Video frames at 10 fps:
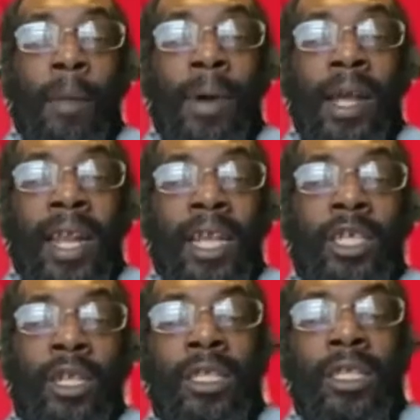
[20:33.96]
up, a
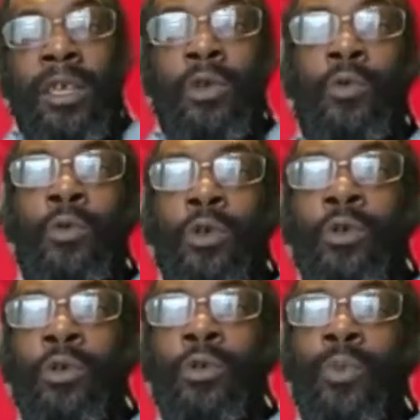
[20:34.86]
connection. See, you
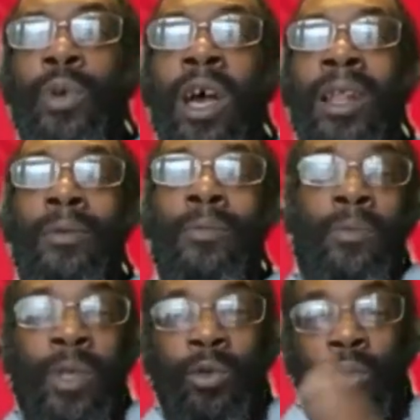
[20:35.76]
you, you we earlier we,
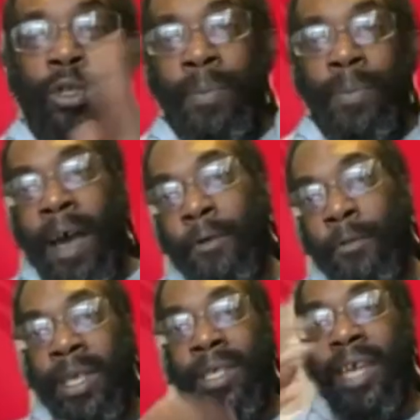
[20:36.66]
we talked about
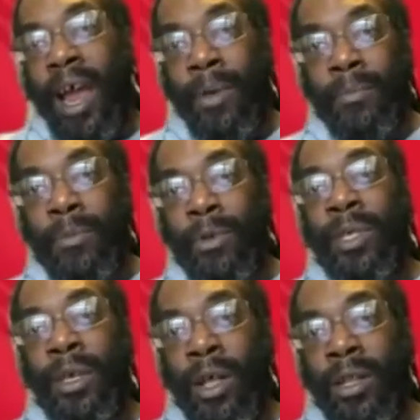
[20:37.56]
Afrobeats and Caribbean
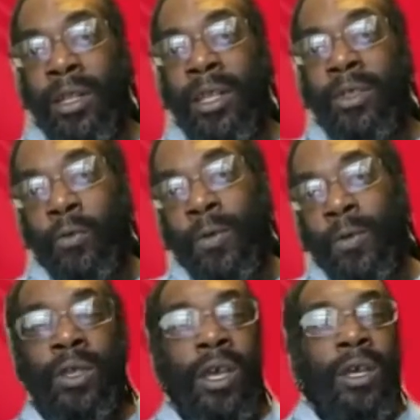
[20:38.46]
music, and there's also
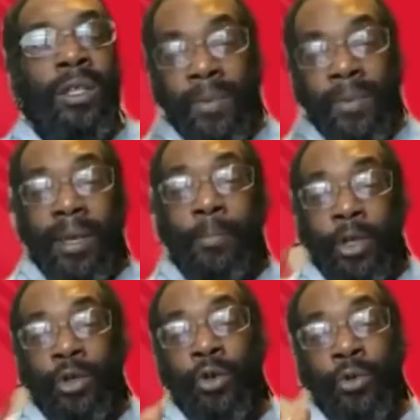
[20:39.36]
they're in separate
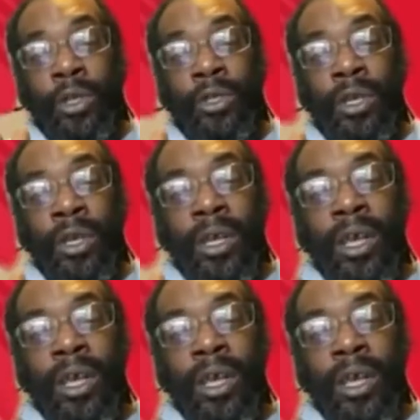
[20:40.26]
genres,